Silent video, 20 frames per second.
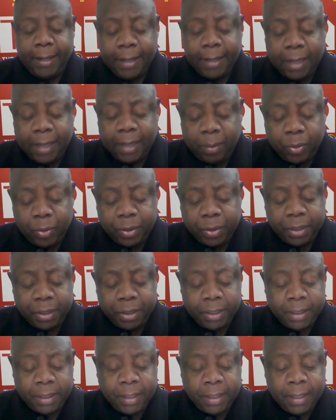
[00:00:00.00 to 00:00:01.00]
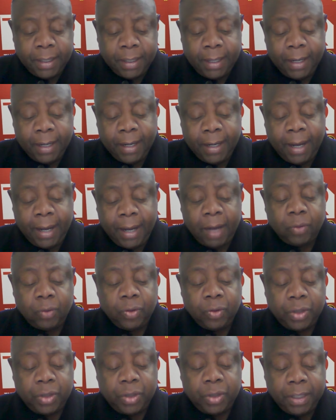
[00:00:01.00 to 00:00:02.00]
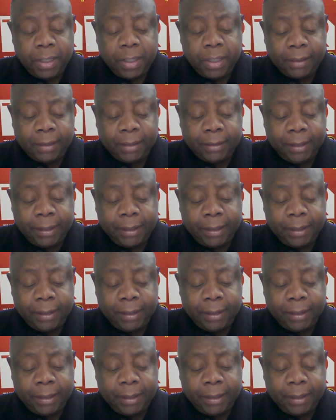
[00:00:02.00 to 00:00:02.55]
Gamondi, and I could see that